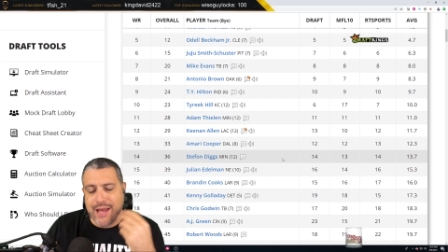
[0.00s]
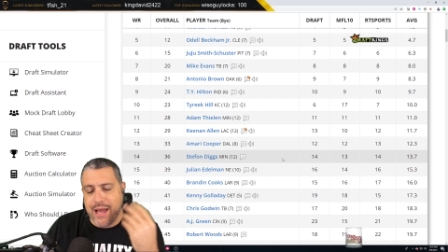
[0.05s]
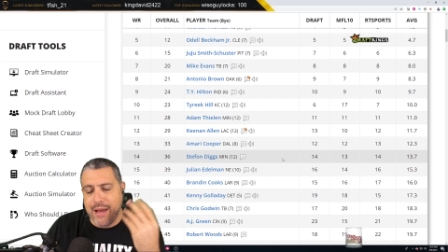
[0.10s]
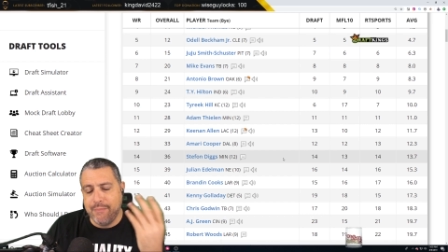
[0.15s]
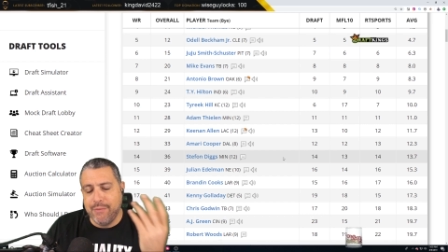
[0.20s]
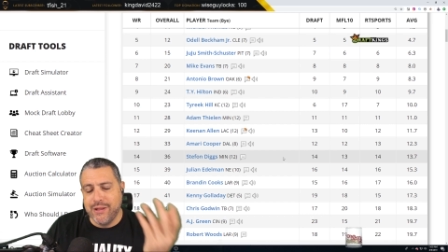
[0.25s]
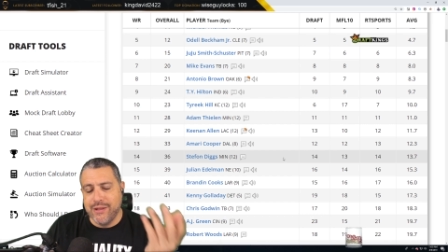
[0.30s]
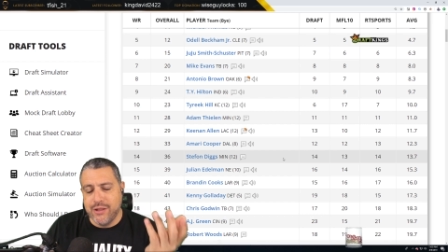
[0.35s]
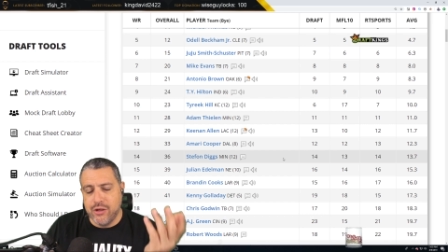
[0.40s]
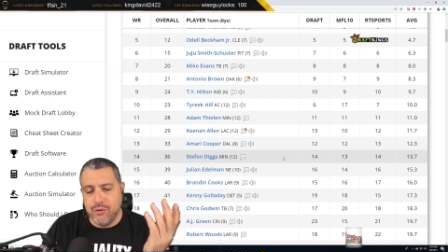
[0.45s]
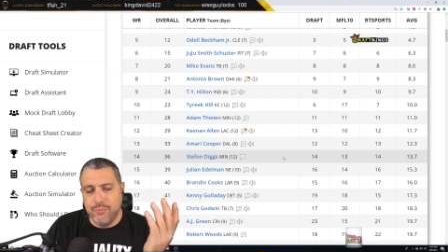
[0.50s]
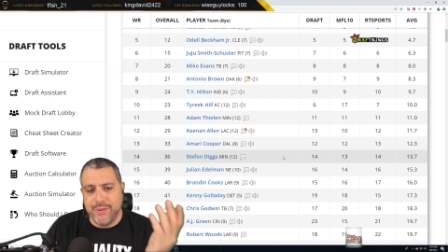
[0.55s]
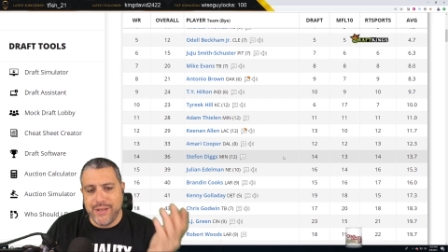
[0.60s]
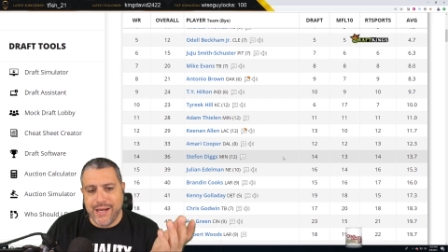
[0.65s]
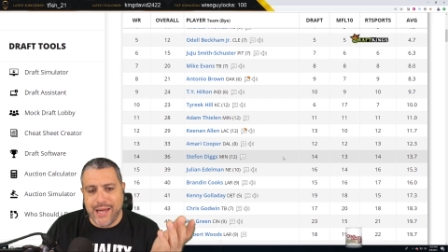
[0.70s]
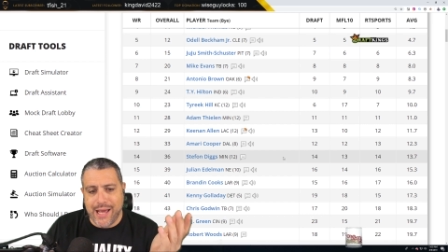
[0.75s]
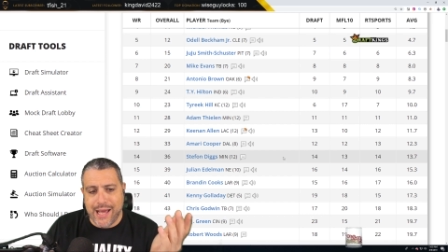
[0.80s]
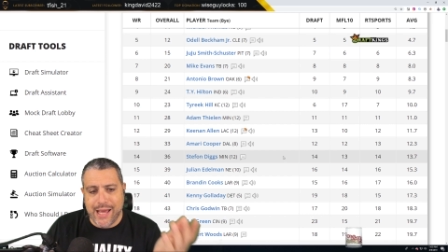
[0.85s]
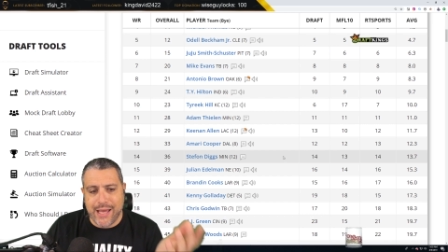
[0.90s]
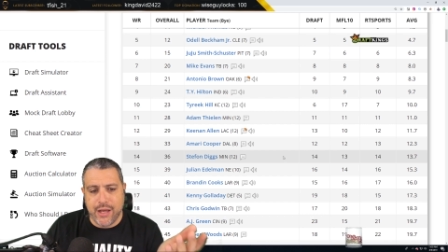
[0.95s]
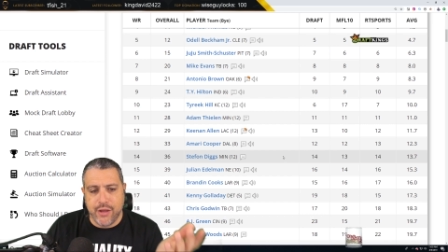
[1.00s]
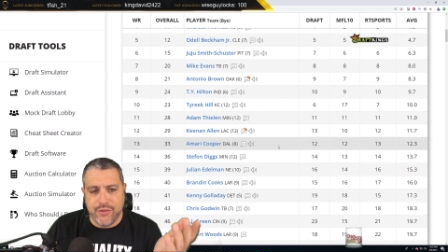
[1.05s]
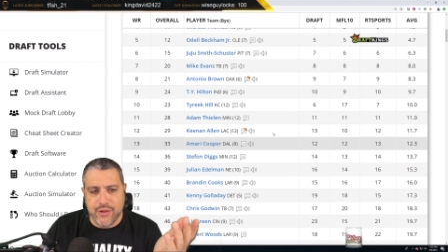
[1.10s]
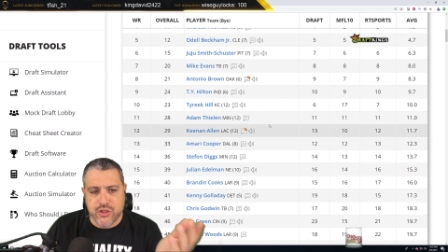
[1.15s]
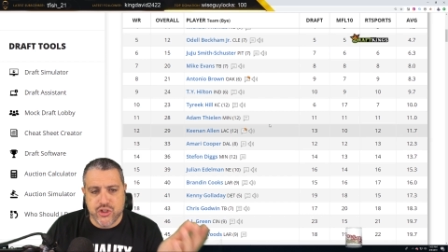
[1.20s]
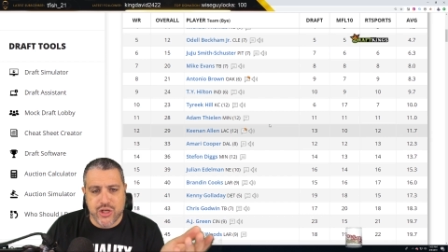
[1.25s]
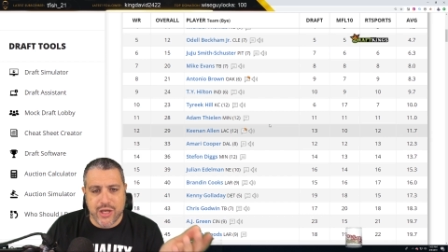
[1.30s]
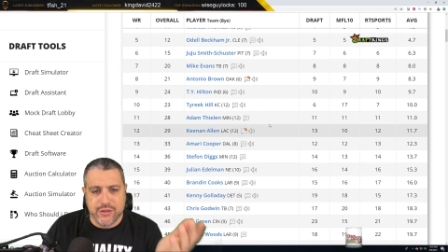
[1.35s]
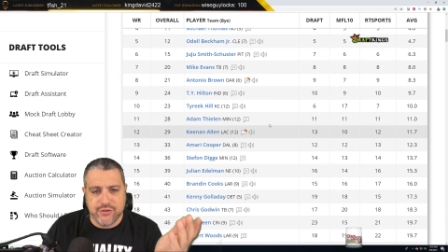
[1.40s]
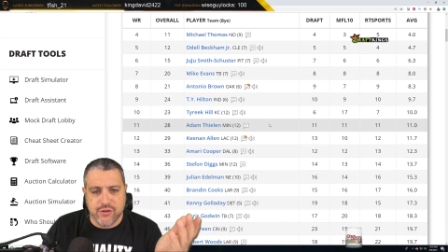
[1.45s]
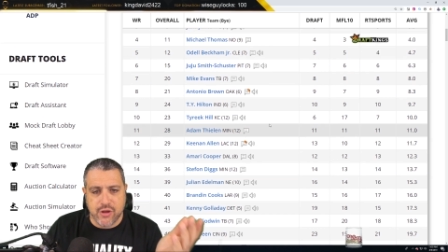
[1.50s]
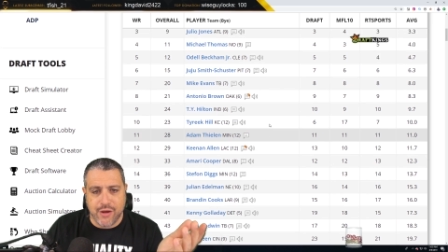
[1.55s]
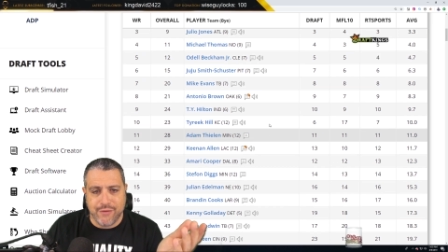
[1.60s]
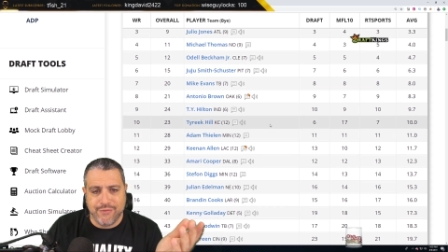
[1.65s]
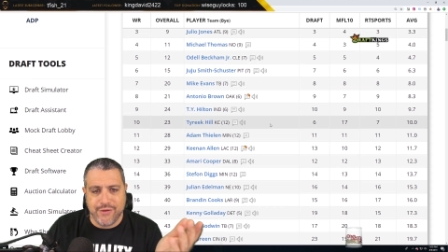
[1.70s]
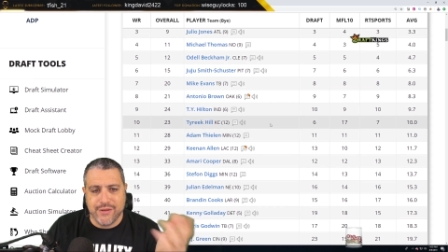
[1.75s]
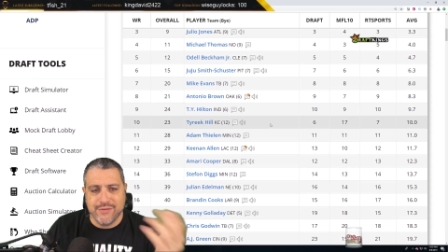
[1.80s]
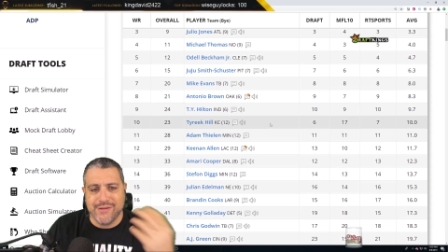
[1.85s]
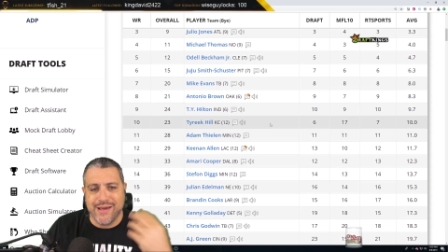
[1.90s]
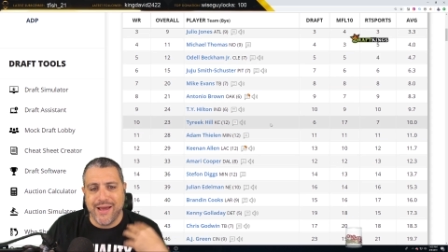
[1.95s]
I'm a little bit high on the Jets
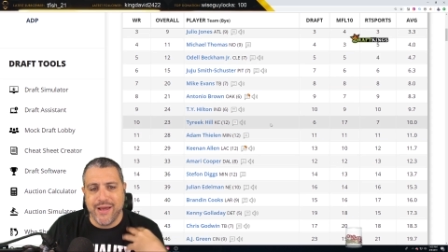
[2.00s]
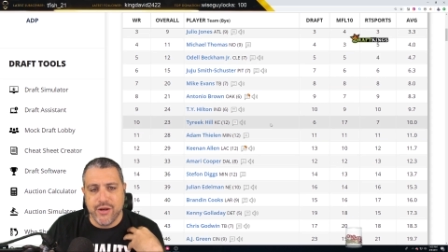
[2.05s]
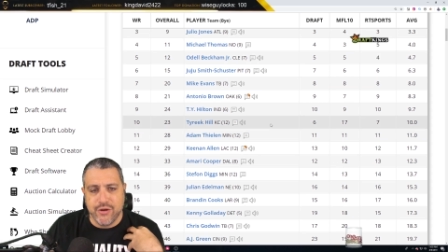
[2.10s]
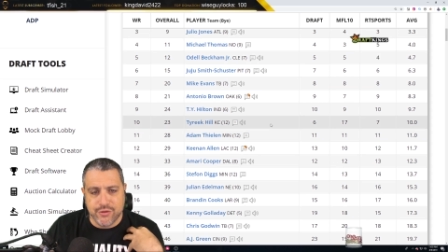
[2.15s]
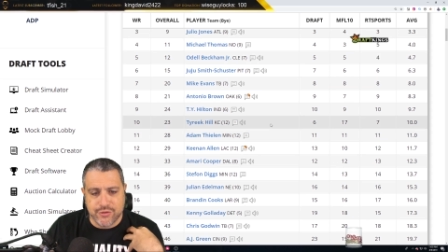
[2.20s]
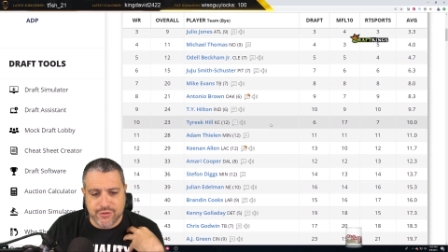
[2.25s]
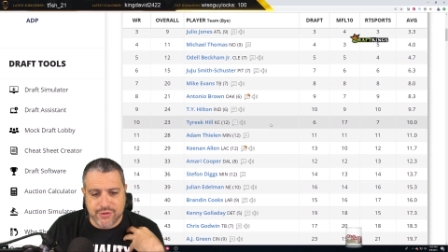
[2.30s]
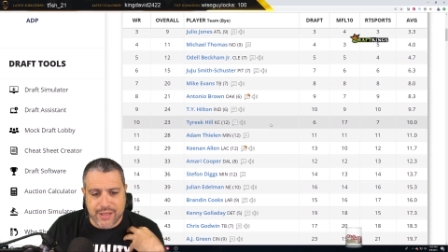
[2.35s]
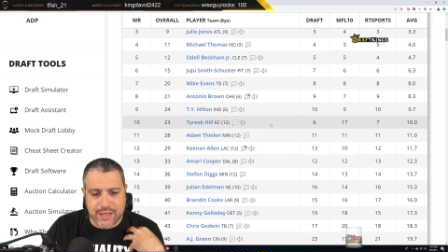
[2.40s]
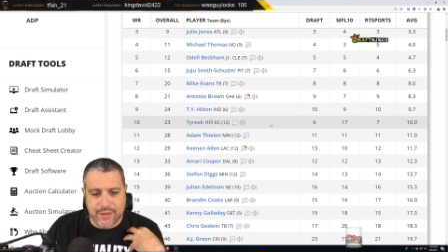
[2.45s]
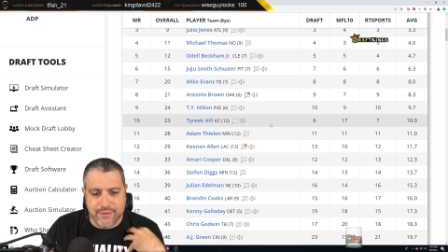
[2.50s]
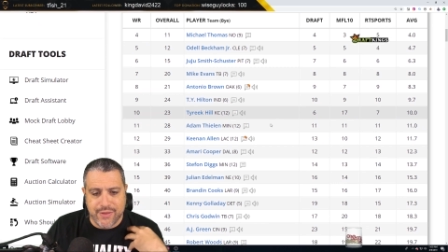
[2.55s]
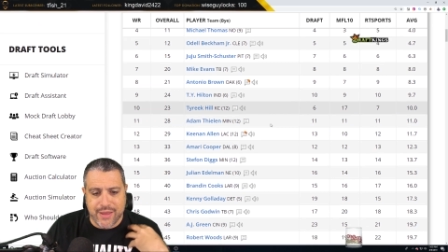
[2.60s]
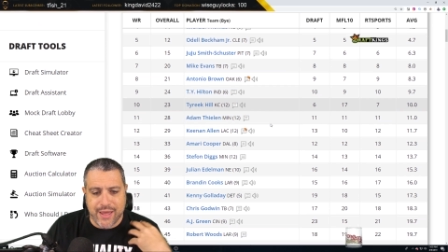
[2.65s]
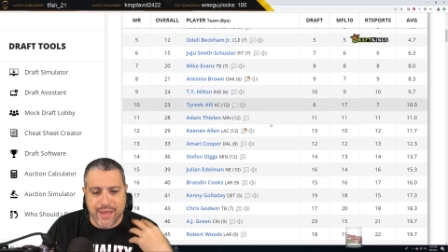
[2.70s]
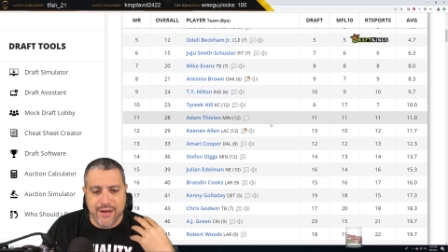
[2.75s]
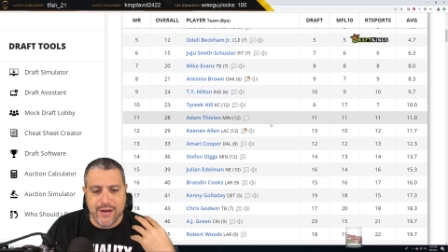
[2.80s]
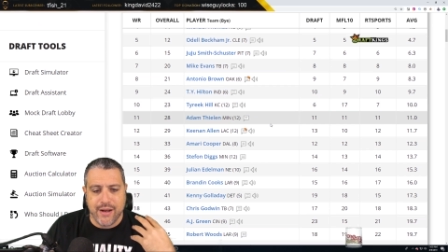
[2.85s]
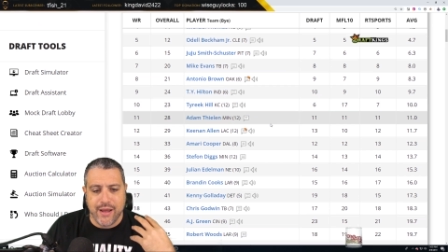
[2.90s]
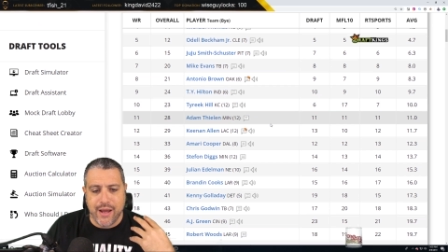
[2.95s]
offense. I understand that.